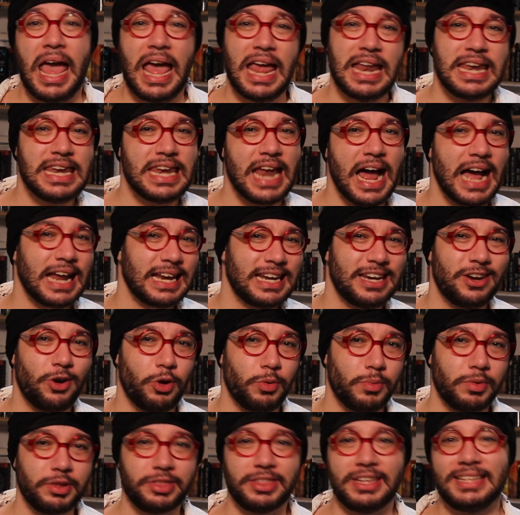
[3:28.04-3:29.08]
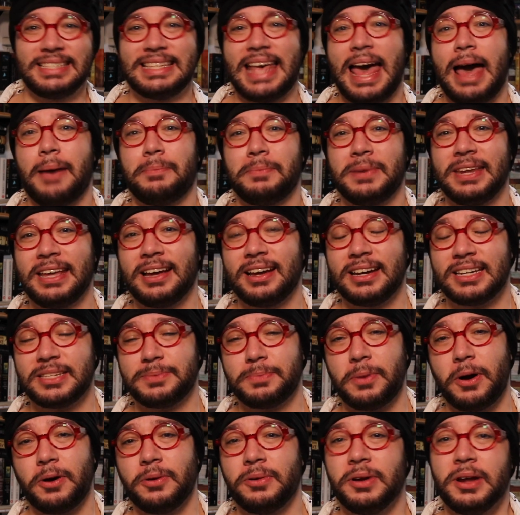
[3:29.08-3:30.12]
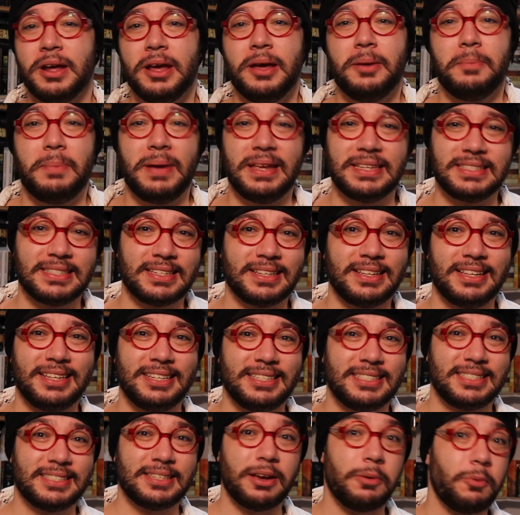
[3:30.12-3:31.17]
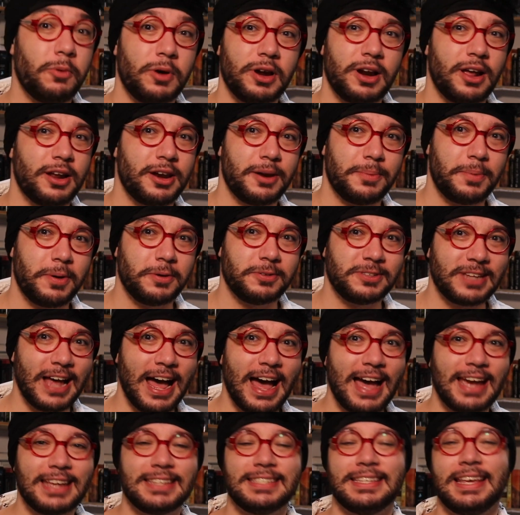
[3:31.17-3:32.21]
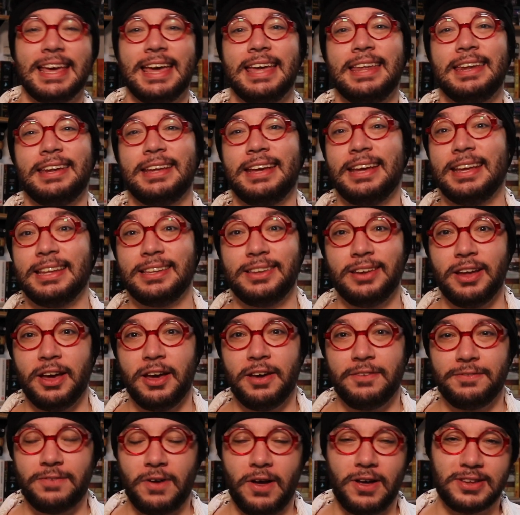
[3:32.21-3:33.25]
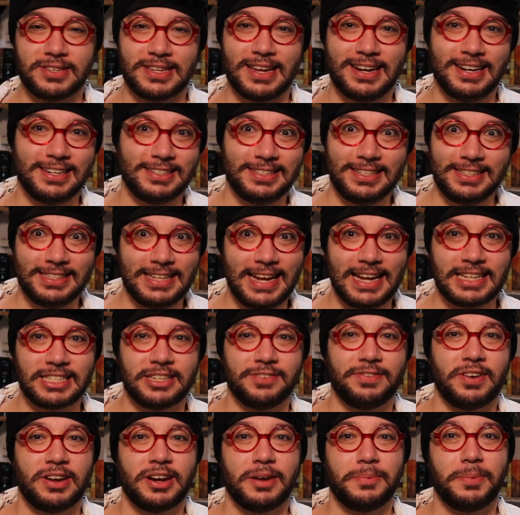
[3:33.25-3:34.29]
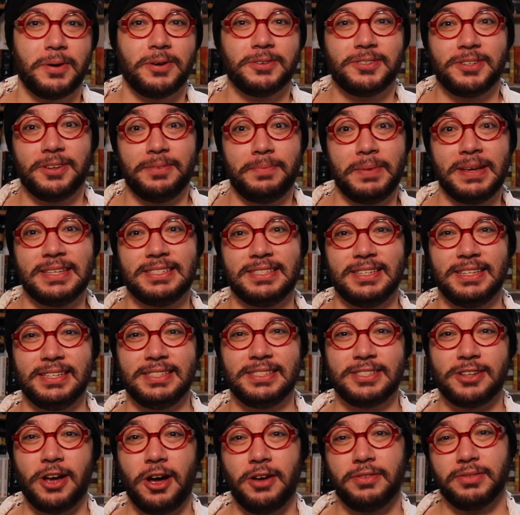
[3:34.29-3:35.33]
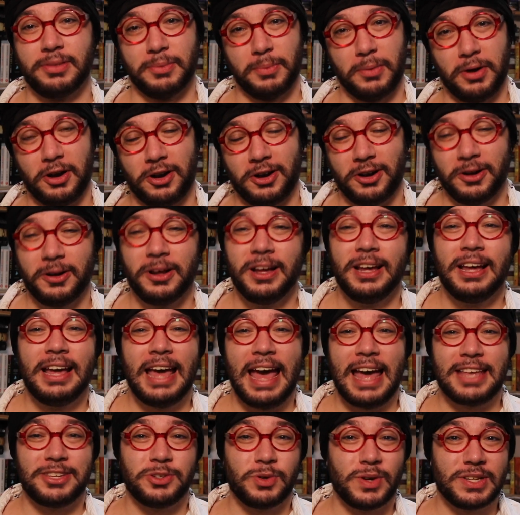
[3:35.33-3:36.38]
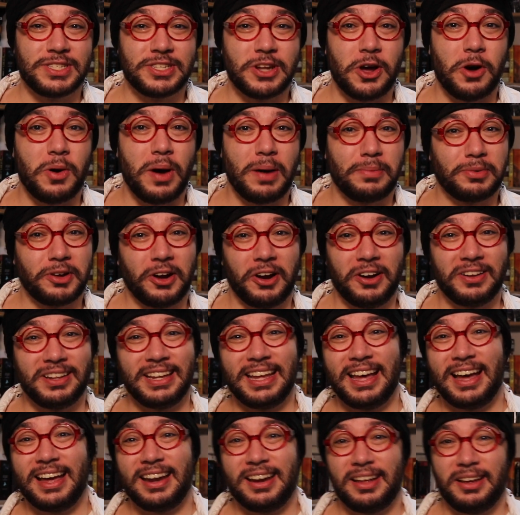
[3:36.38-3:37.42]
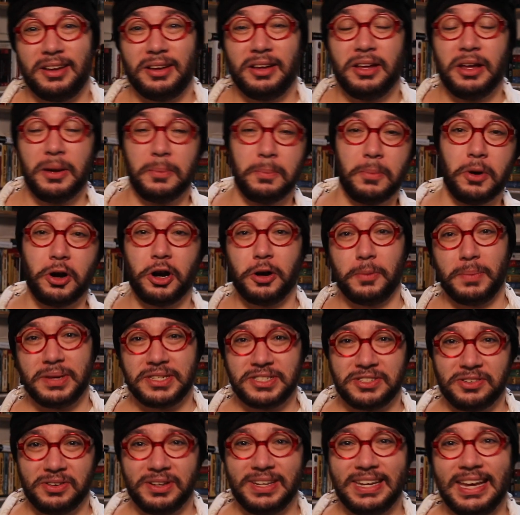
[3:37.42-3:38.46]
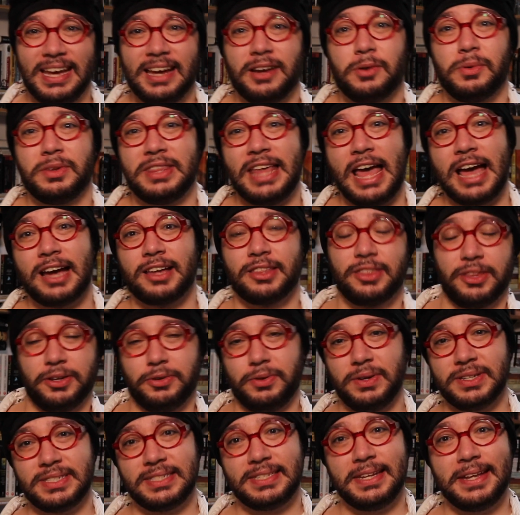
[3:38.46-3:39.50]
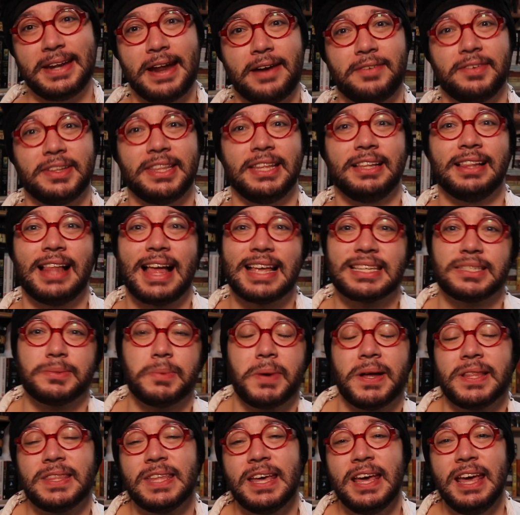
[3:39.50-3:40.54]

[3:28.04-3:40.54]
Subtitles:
not normal things happening on this boat. Basically, someone on the boat dies, and it falls on the detective on the boat to basically solve the murder. As you guys know, I'm currently on a murder mystery kick with Agatha Christie and everything last month,